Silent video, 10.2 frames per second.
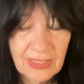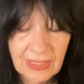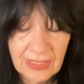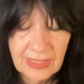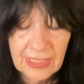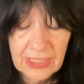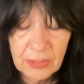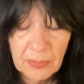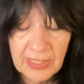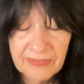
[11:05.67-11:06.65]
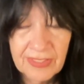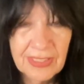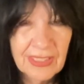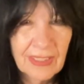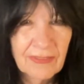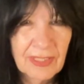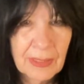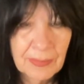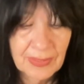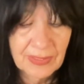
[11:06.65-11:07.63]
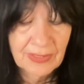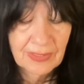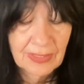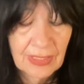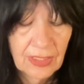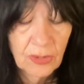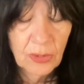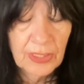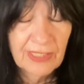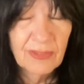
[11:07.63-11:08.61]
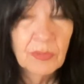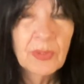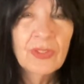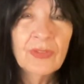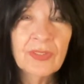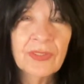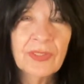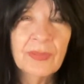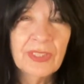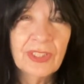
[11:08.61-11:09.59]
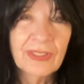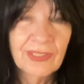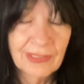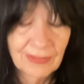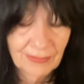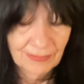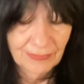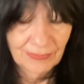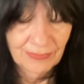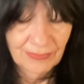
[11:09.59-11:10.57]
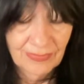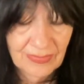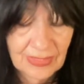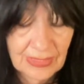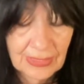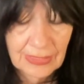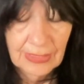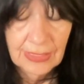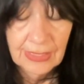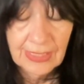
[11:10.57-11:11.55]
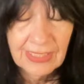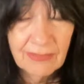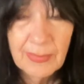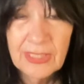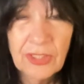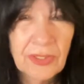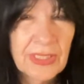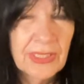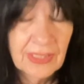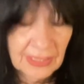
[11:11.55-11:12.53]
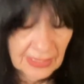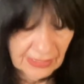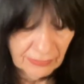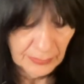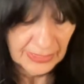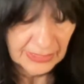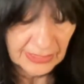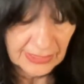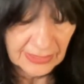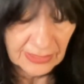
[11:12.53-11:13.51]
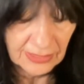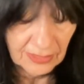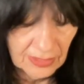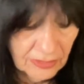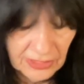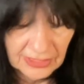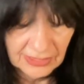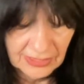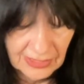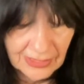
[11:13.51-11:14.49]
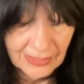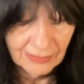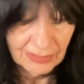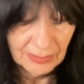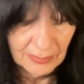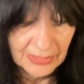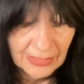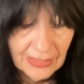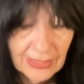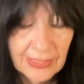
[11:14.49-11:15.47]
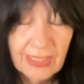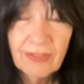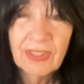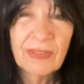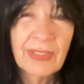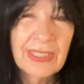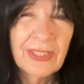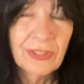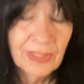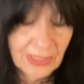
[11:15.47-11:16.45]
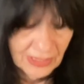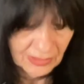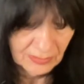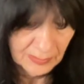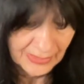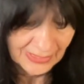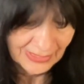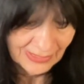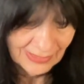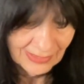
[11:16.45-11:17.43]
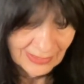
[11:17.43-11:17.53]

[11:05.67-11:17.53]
did not need to puff itself up or have approval to be chosen. I have made choices that have made sense to no sense to anyone, but they were the right choices for me.